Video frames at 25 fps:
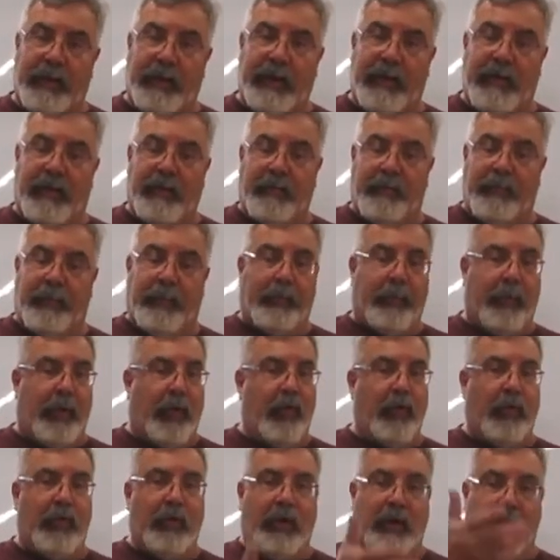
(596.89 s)
That'll
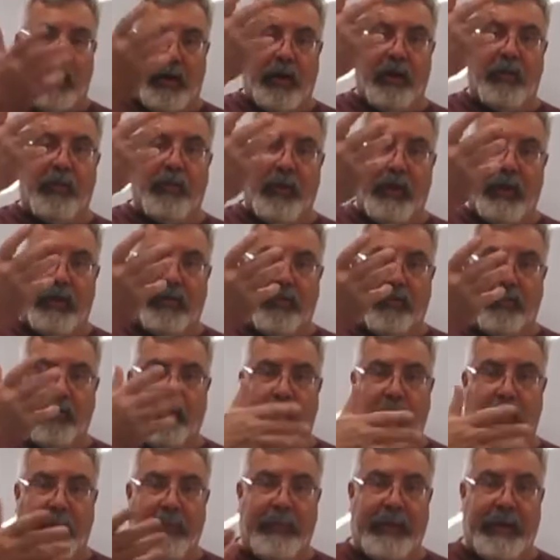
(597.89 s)
poke it all the way
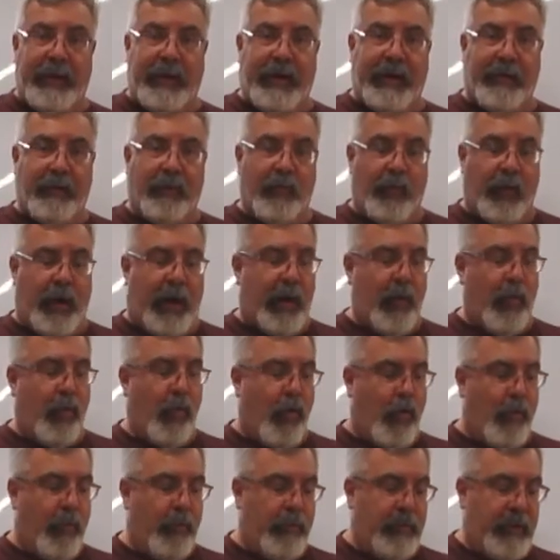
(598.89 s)
through. I mean, I
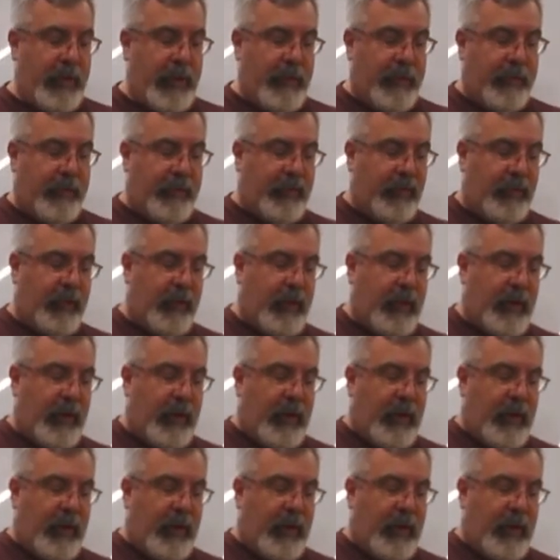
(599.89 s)
won't be able to.